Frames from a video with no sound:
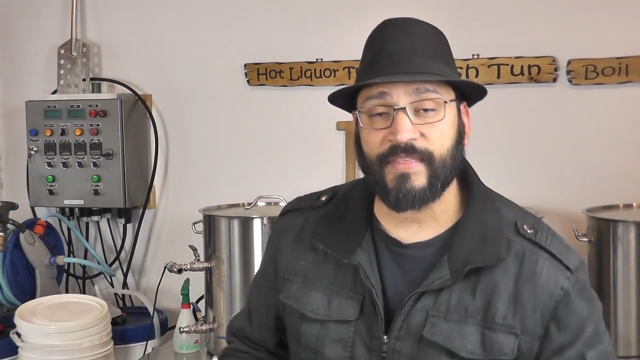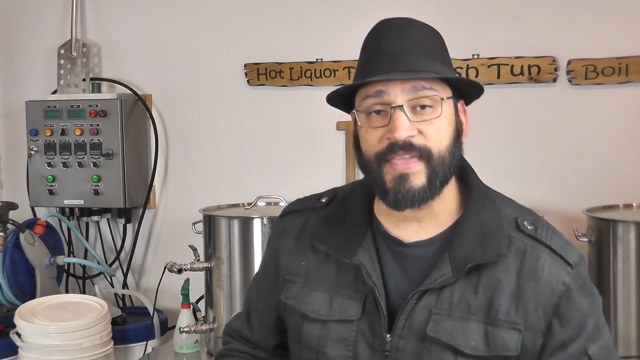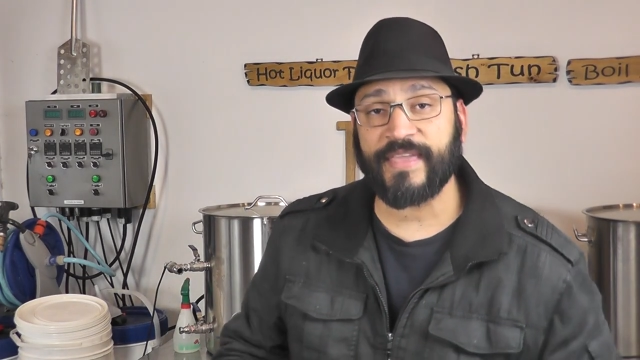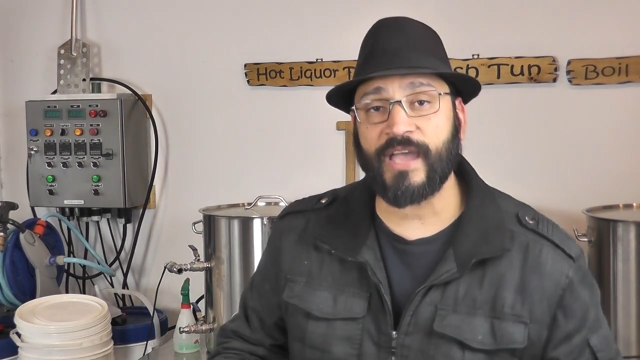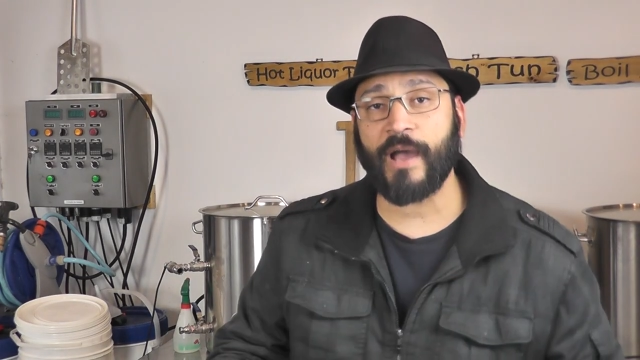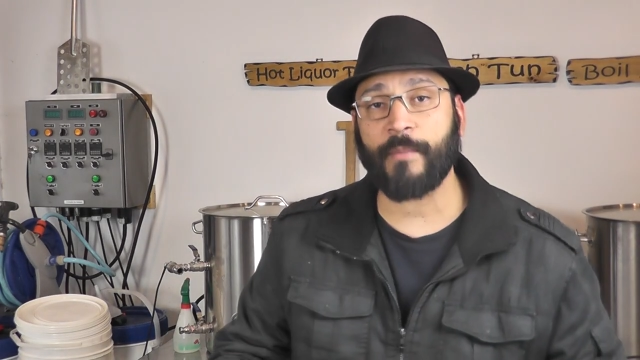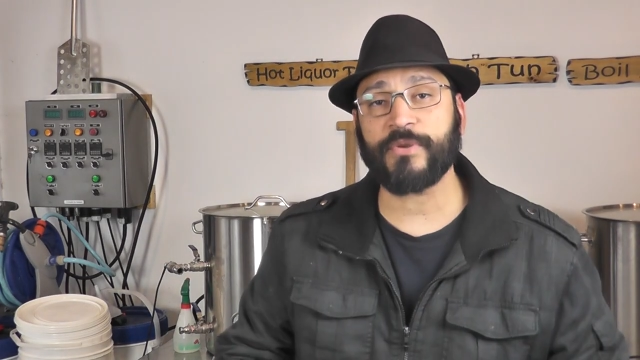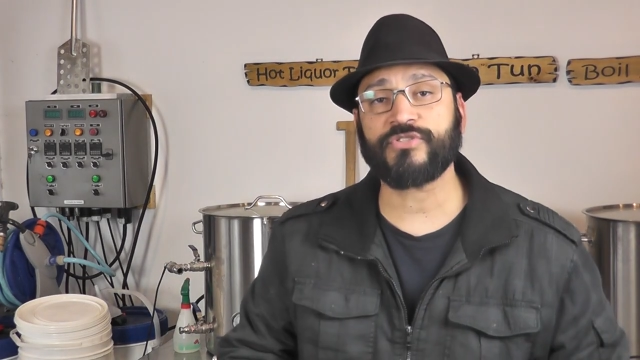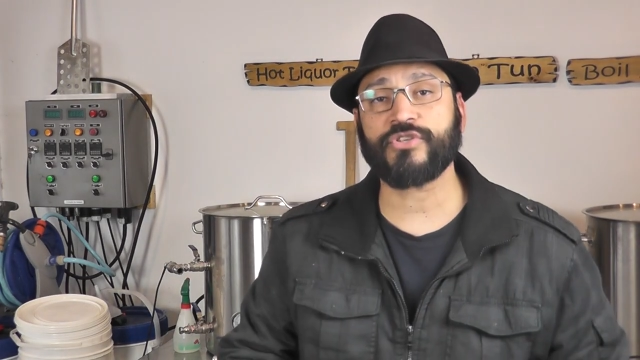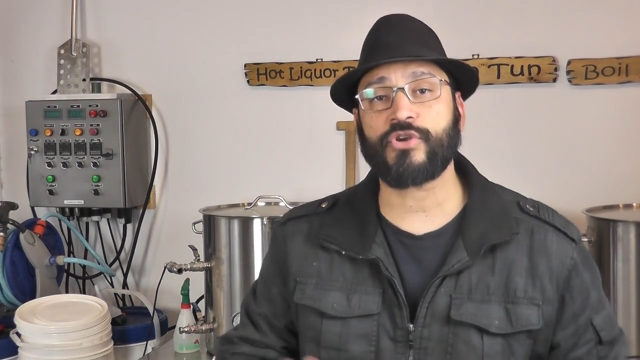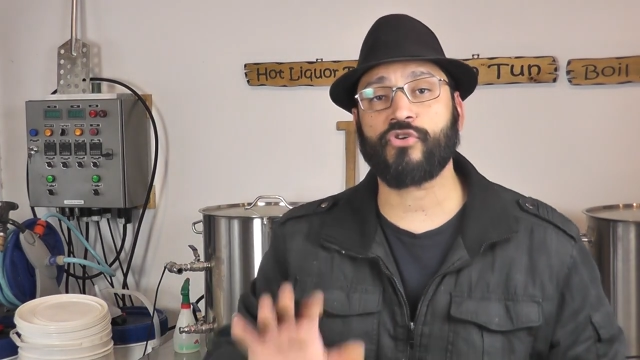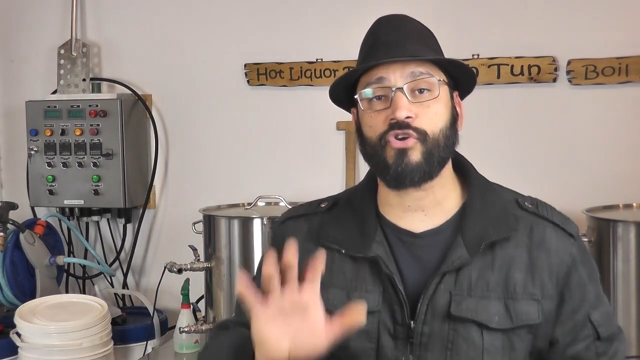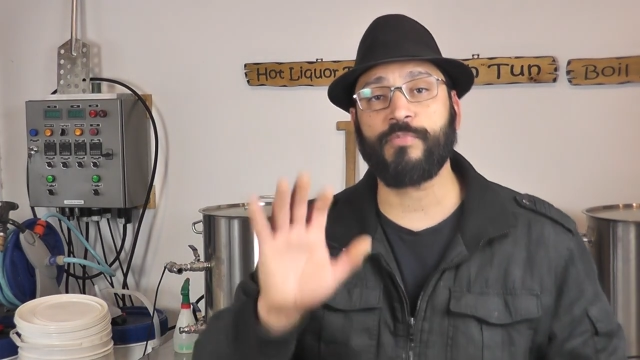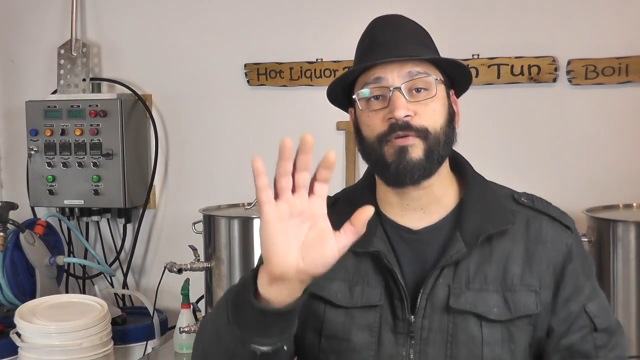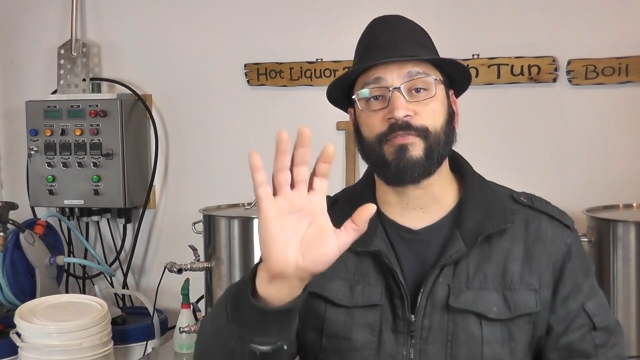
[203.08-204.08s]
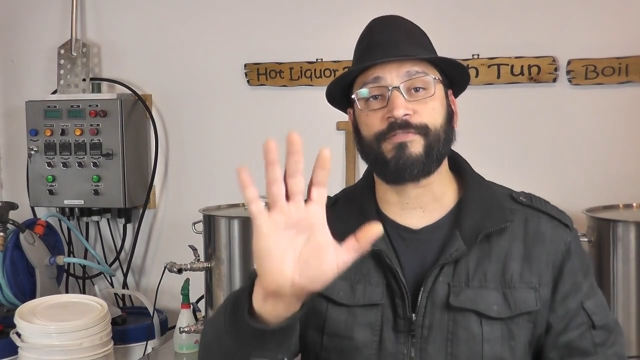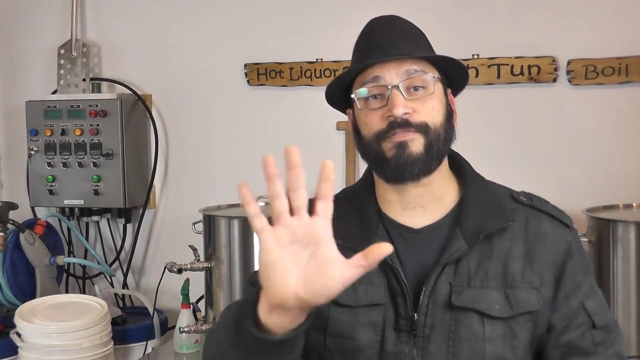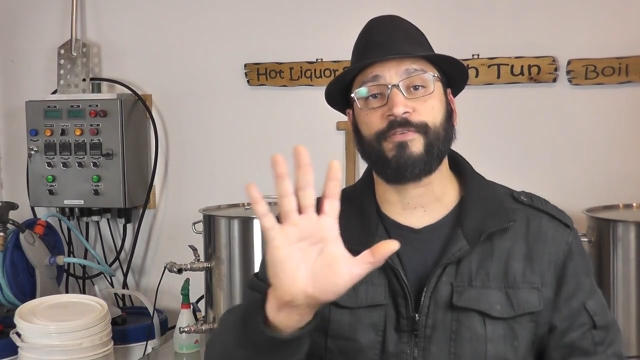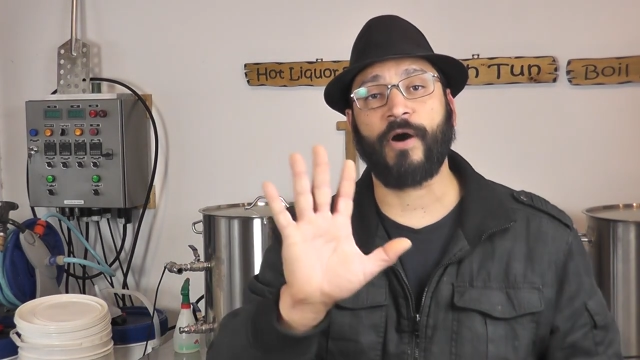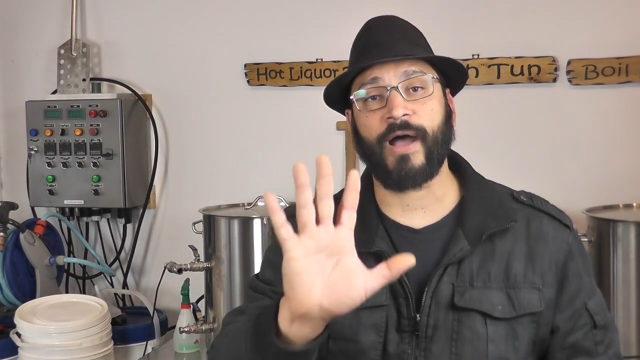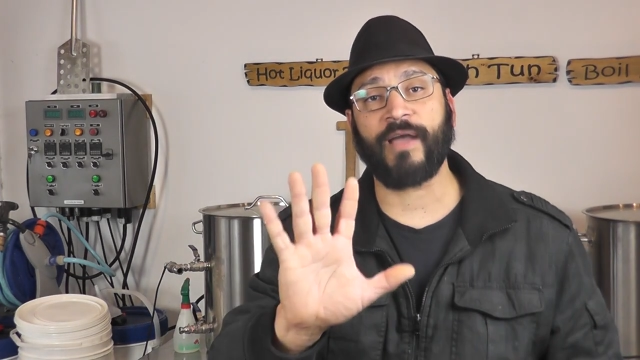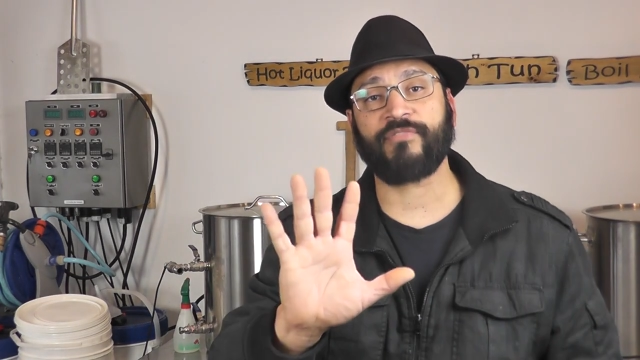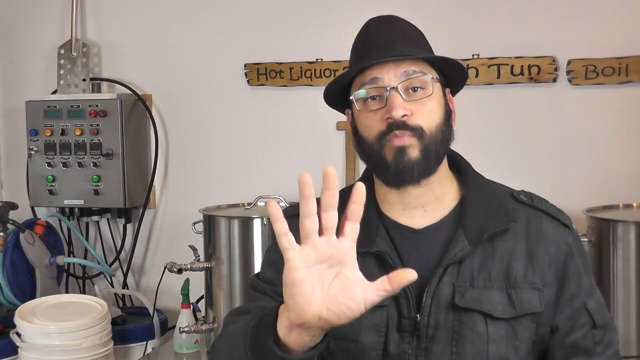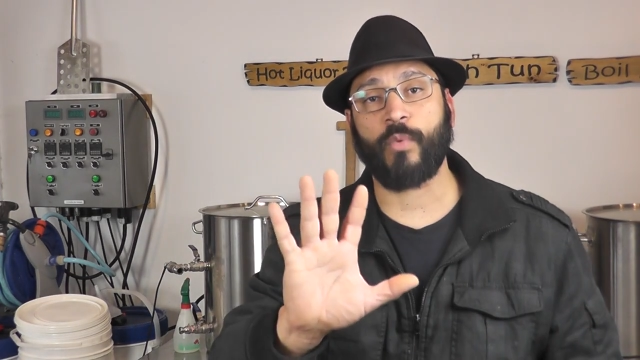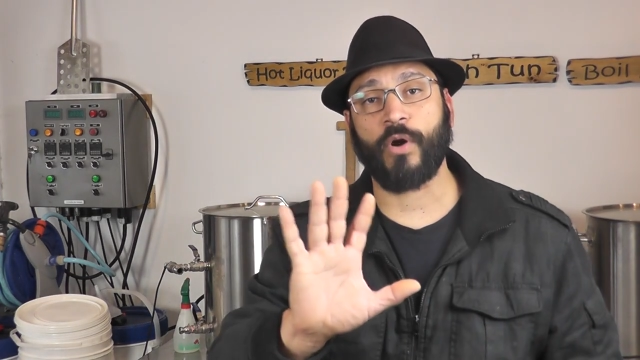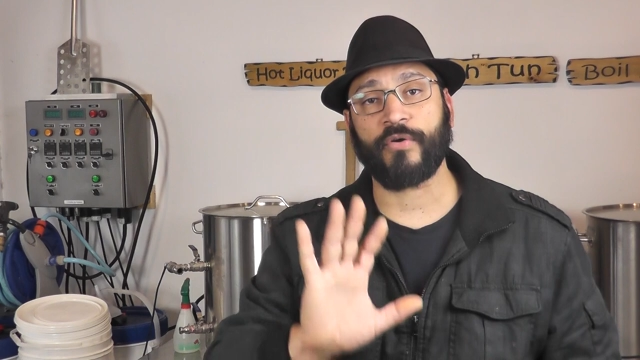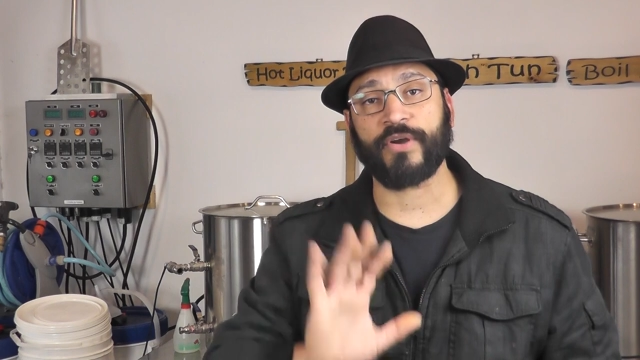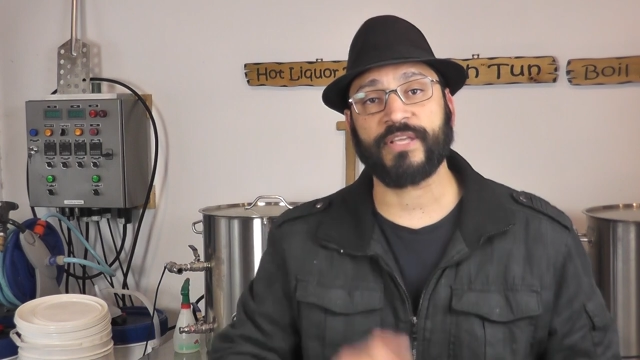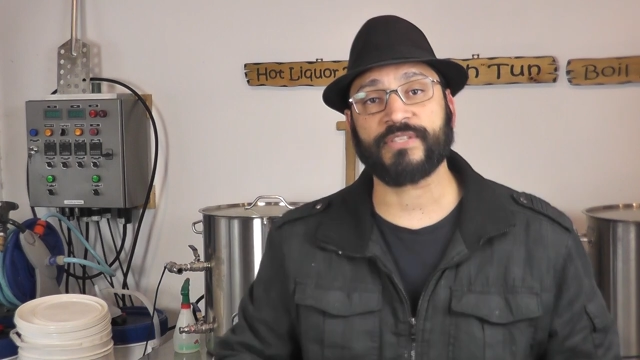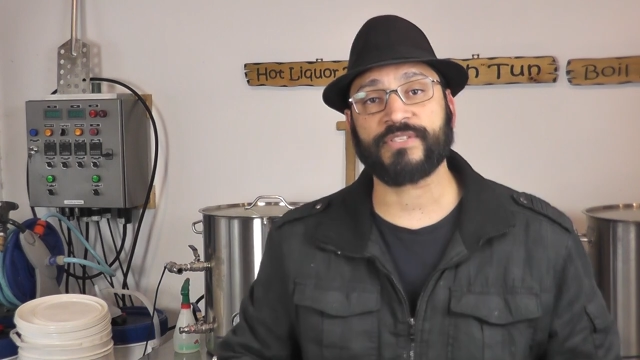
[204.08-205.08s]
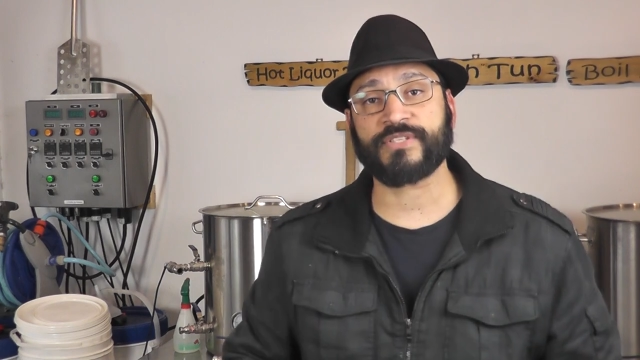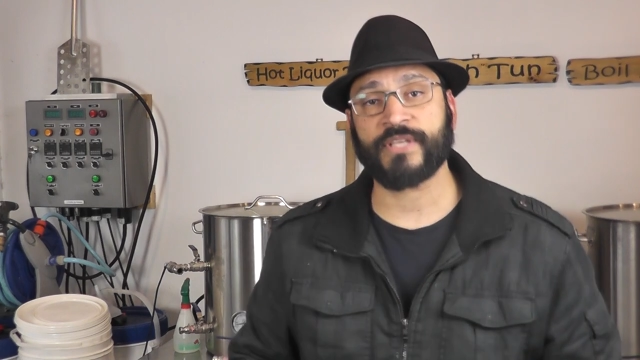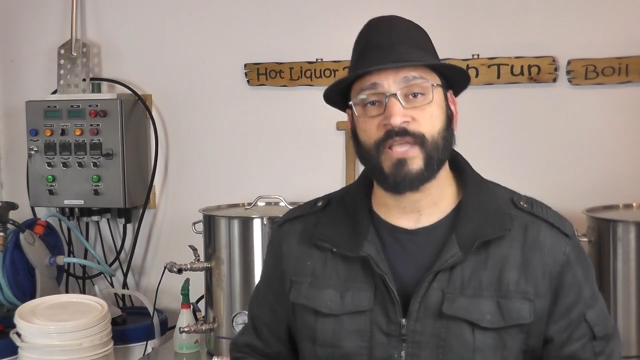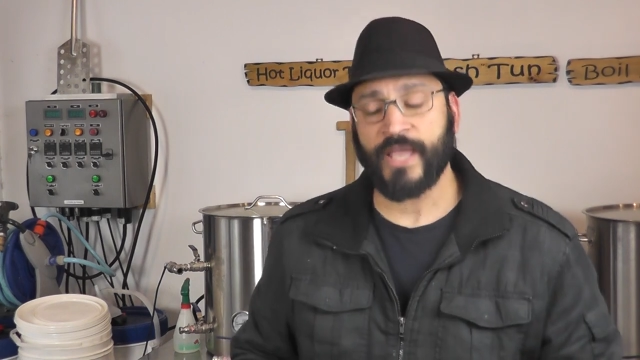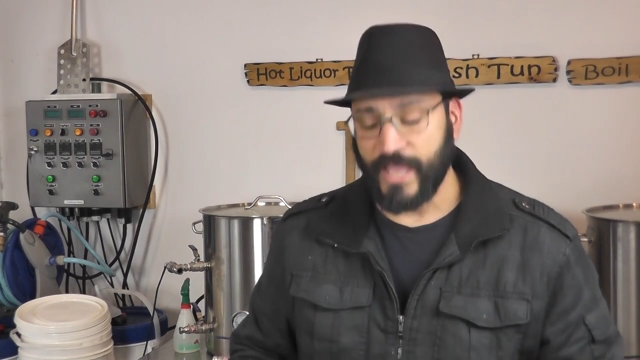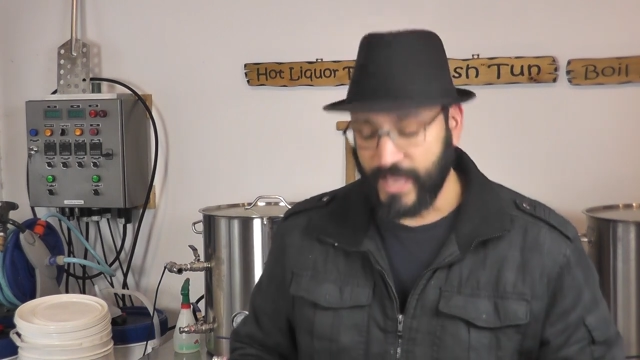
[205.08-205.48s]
they come as a group of five warriors,